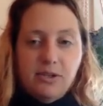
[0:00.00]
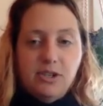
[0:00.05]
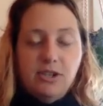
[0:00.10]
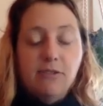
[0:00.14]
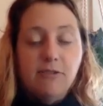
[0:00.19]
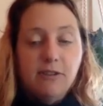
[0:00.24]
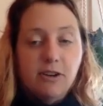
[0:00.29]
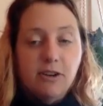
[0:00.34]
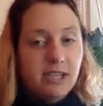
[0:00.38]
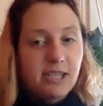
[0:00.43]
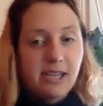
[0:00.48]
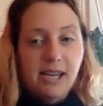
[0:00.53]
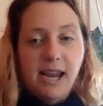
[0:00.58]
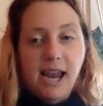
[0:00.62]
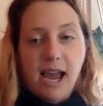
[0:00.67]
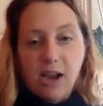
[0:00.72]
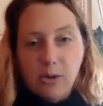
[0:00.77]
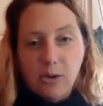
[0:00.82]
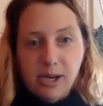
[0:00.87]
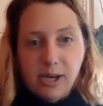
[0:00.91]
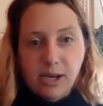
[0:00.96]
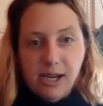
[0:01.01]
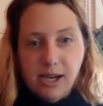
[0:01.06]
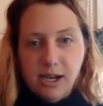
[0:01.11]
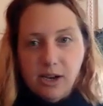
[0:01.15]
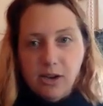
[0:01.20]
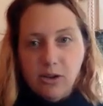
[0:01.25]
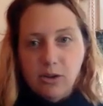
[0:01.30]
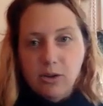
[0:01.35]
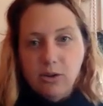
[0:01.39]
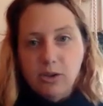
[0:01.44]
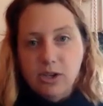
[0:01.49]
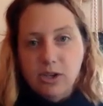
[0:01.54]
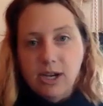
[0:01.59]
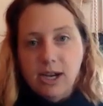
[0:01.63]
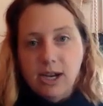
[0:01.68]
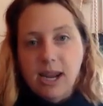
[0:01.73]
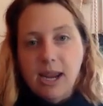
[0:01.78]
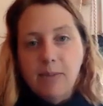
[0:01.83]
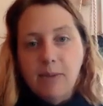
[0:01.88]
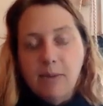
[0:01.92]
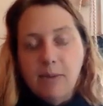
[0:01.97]
Diversity, equity, and inclusion
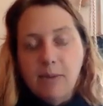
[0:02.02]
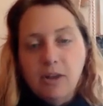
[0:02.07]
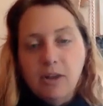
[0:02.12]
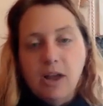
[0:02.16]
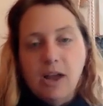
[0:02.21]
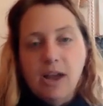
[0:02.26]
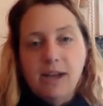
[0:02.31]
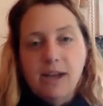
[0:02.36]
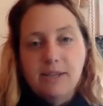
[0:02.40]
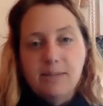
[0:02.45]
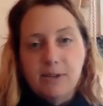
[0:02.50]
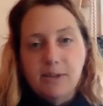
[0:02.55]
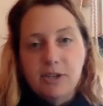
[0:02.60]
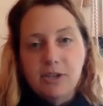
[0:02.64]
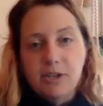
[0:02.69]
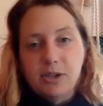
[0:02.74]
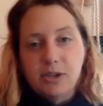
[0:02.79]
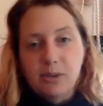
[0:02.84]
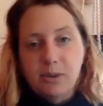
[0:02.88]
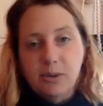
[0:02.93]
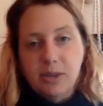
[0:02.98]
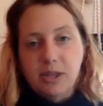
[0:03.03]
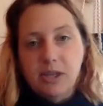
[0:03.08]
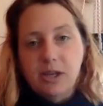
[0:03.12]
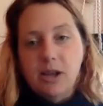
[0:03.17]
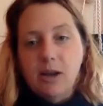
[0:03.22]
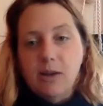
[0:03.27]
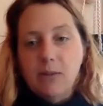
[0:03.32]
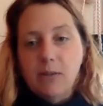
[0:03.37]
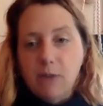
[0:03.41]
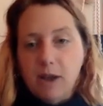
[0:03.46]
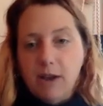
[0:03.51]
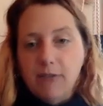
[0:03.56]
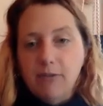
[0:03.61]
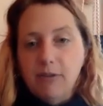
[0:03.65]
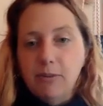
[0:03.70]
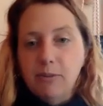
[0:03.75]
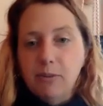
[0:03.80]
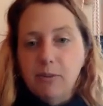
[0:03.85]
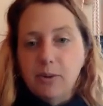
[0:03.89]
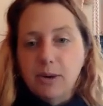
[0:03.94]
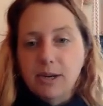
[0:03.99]
came up a lot, especially with the
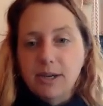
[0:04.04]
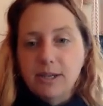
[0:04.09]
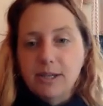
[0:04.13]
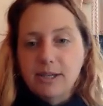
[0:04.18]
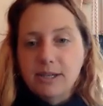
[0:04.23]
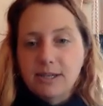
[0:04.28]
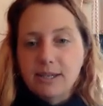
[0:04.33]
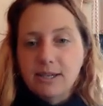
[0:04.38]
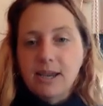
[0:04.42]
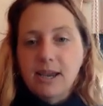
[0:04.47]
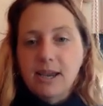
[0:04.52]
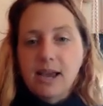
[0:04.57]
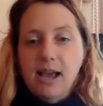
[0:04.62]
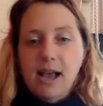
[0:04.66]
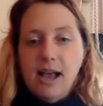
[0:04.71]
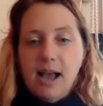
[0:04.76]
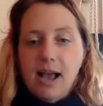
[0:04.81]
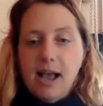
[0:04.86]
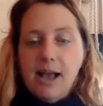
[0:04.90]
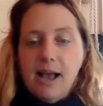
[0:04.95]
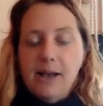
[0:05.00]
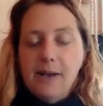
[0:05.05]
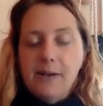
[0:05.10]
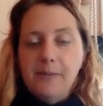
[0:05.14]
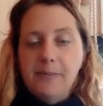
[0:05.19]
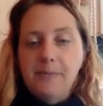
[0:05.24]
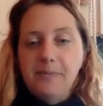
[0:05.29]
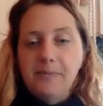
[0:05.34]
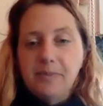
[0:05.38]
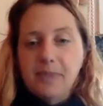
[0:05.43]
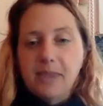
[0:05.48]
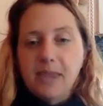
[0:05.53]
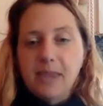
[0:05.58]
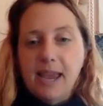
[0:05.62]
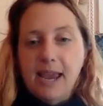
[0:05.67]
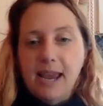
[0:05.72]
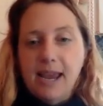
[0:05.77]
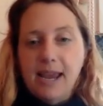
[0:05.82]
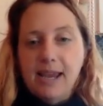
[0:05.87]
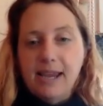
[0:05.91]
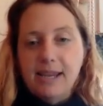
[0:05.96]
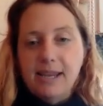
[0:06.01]
nonprofit boards. Um,
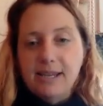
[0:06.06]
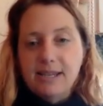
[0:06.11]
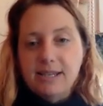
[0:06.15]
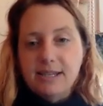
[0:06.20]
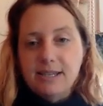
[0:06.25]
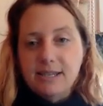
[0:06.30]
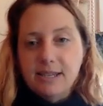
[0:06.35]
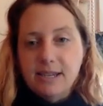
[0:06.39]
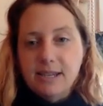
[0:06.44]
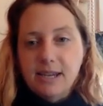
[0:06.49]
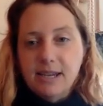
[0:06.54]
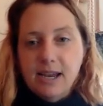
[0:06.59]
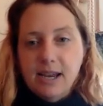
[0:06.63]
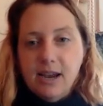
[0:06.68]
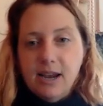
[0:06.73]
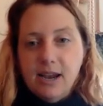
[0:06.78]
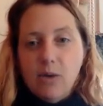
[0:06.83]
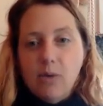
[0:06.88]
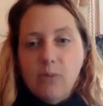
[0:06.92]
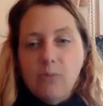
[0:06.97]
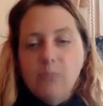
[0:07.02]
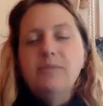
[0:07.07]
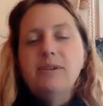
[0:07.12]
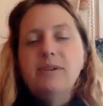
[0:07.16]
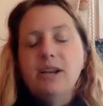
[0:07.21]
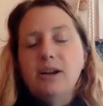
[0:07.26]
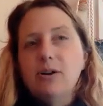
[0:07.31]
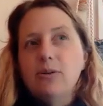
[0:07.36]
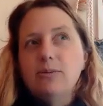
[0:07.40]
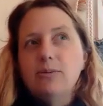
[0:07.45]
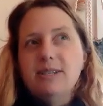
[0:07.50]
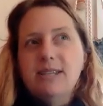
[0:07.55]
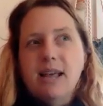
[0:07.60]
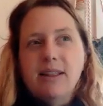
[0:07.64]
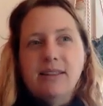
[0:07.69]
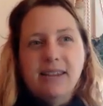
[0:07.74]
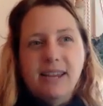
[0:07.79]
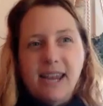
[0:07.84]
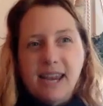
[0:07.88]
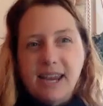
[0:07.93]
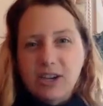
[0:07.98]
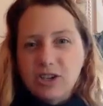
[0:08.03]
and,
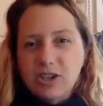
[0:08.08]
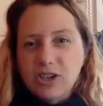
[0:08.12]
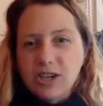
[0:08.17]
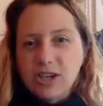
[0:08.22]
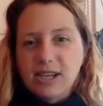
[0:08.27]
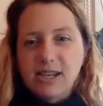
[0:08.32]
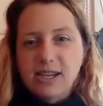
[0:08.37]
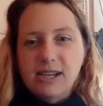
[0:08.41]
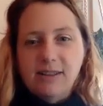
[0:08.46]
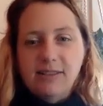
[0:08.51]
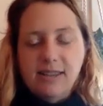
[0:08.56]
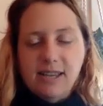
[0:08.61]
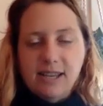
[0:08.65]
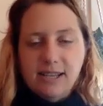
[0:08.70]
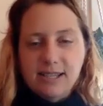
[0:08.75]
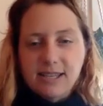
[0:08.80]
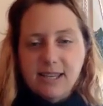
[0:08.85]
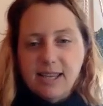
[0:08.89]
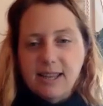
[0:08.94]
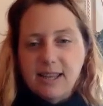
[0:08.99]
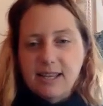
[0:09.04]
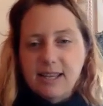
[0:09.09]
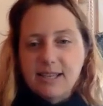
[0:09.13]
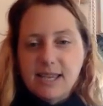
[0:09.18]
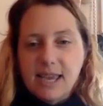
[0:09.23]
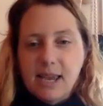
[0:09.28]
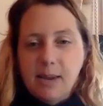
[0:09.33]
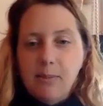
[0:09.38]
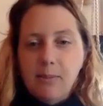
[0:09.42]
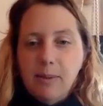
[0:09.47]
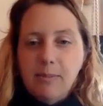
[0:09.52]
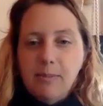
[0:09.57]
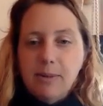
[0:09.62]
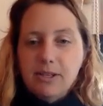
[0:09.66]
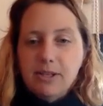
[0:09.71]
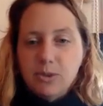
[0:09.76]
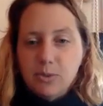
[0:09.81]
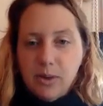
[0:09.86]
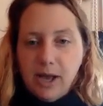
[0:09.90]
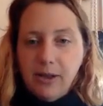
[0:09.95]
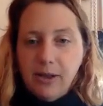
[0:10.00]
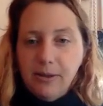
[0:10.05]
delegation and things like this came up
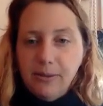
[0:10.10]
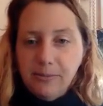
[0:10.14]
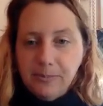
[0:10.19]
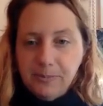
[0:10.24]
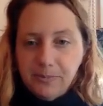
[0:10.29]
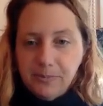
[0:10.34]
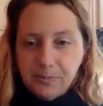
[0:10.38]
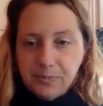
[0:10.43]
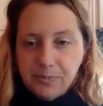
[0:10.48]
as well.